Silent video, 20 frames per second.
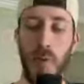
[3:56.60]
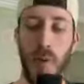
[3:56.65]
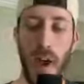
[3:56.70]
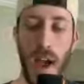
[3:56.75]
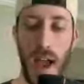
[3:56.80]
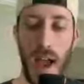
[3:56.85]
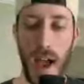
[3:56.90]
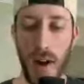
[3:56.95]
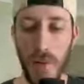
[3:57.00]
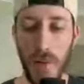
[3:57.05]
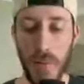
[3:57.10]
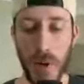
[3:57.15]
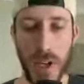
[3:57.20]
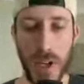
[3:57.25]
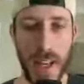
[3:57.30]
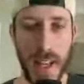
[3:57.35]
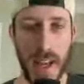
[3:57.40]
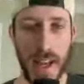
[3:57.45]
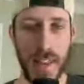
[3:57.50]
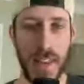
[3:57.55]
how I'm
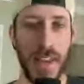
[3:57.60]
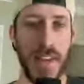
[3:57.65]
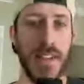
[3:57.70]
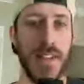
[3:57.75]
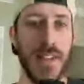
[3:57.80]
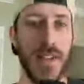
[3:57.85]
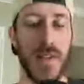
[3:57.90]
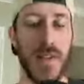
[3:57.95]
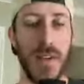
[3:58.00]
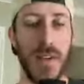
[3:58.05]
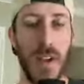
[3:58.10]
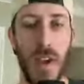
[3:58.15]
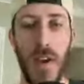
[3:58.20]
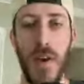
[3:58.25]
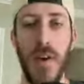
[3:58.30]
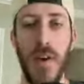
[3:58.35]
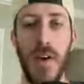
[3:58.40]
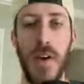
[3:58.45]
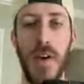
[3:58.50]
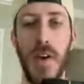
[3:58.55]
looking at this
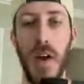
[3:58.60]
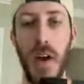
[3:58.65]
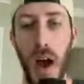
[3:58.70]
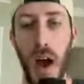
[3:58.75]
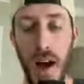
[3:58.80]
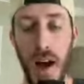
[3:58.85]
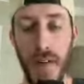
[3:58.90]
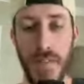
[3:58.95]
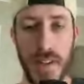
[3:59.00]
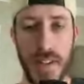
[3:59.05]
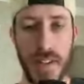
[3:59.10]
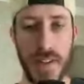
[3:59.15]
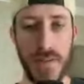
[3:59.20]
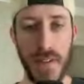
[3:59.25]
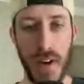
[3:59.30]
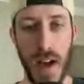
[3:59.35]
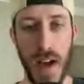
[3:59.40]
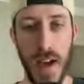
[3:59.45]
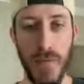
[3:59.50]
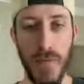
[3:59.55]
offensive
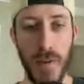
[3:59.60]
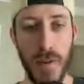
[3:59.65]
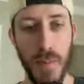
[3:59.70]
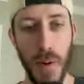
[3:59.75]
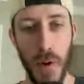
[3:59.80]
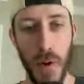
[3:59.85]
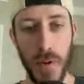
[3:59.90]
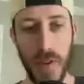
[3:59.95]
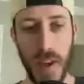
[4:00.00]
line with both